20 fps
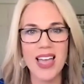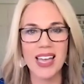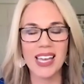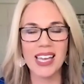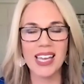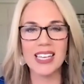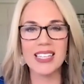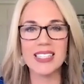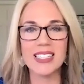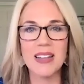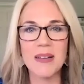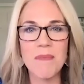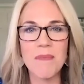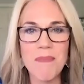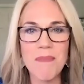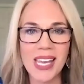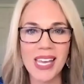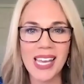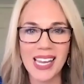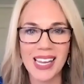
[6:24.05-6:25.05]
it
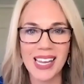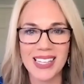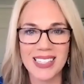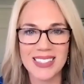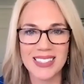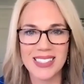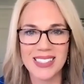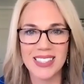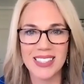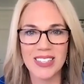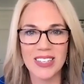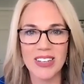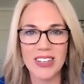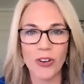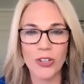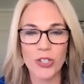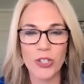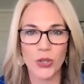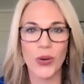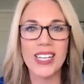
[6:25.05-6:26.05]
means
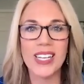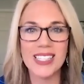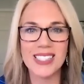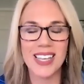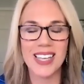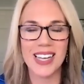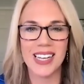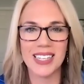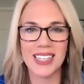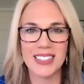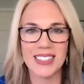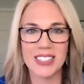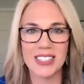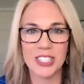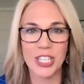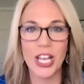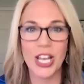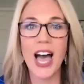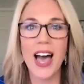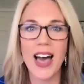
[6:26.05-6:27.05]
or translates
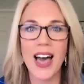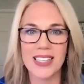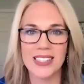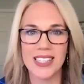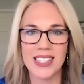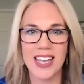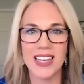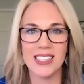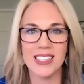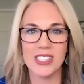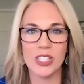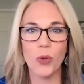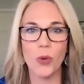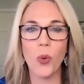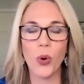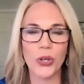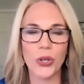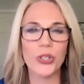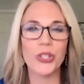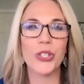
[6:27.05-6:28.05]
to us as the
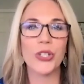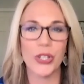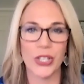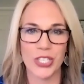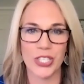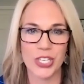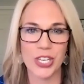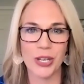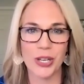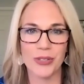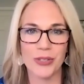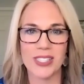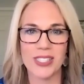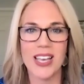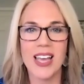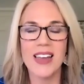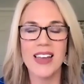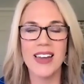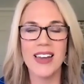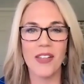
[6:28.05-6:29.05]
word good news.
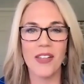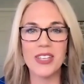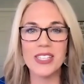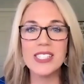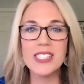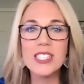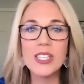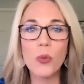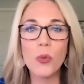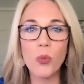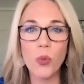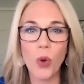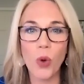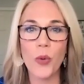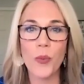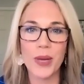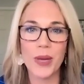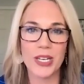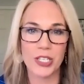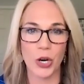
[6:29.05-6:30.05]
Now, this is a
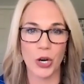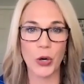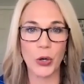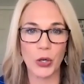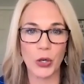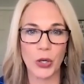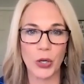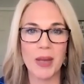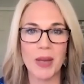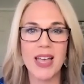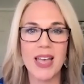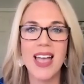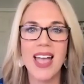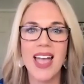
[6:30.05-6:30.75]
Roman term.